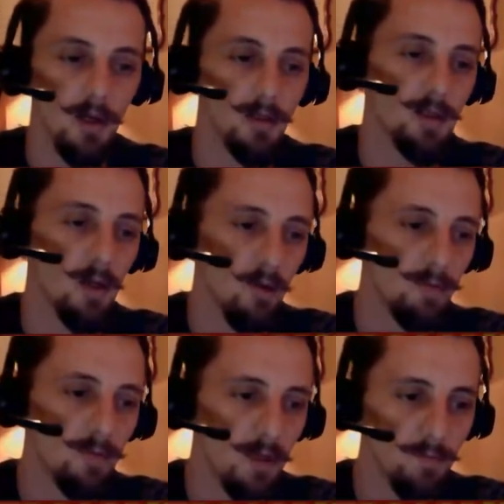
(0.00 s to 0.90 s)
So
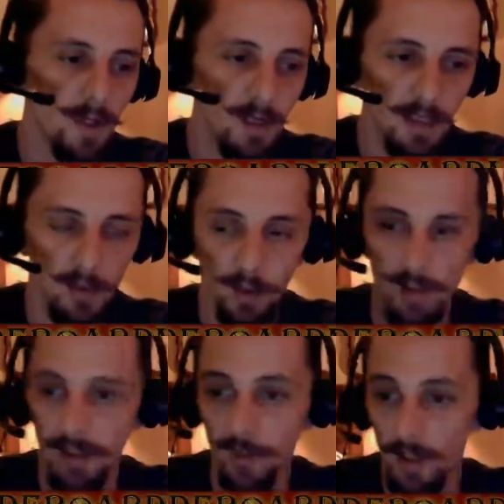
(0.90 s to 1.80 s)
the next one
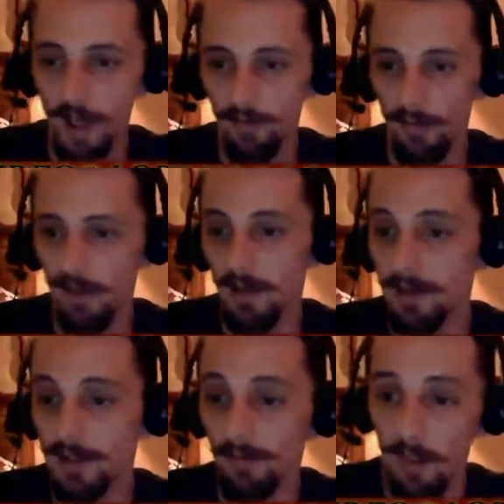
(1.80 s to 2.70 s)
here we have here
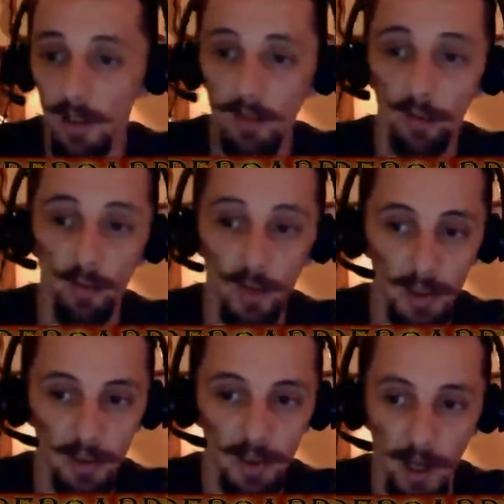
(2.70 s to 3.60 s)
is the Vehicle
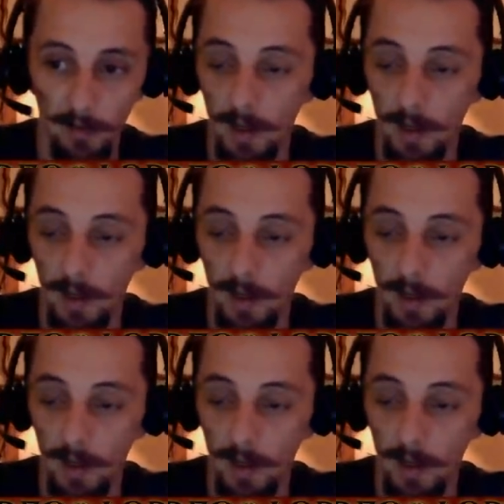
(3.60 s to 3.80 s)
Rush deck.